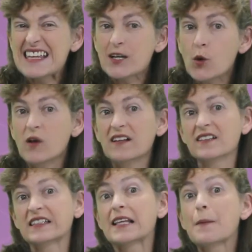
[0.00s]

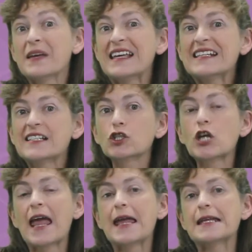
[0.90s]
equals P's
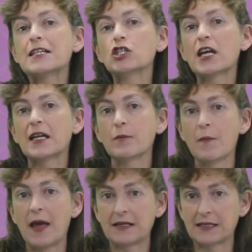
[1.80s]
change in
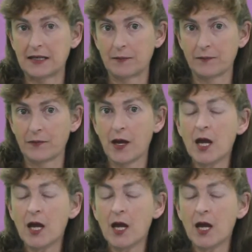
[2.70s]
momentum.